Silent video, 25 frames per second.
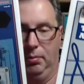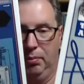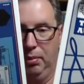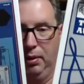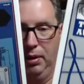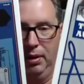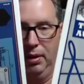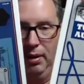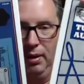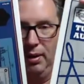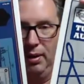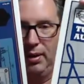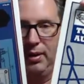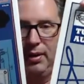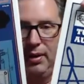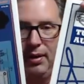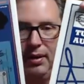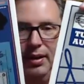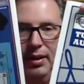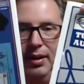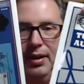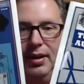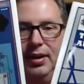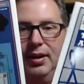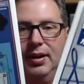book,
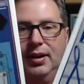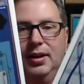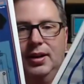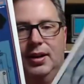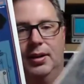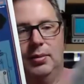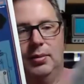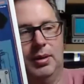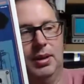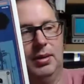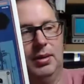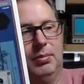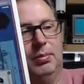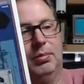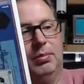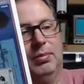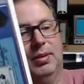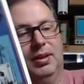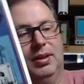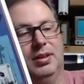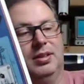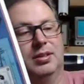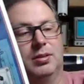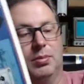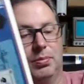and
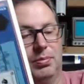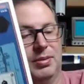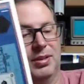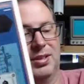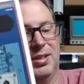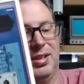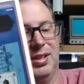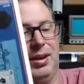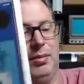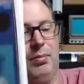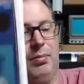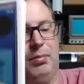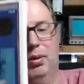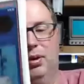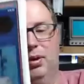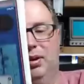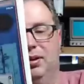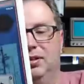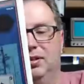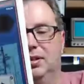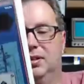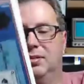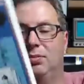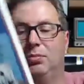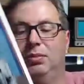these are the same book,
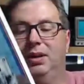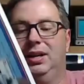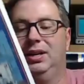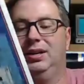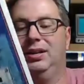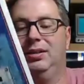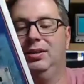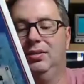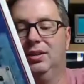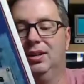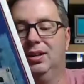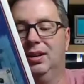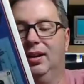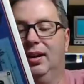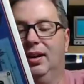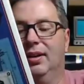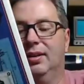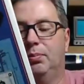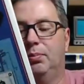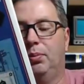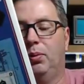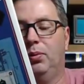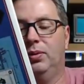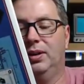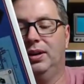just made
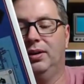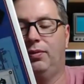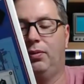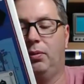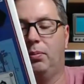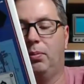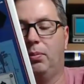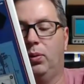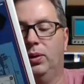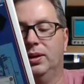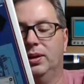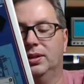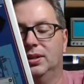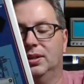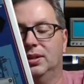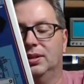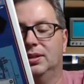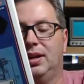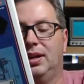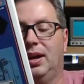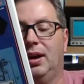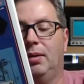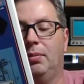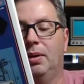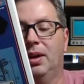different points in
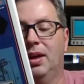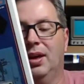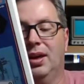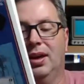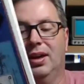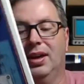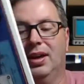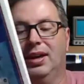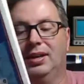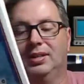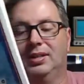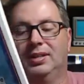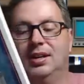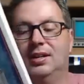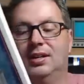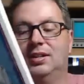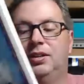time. It says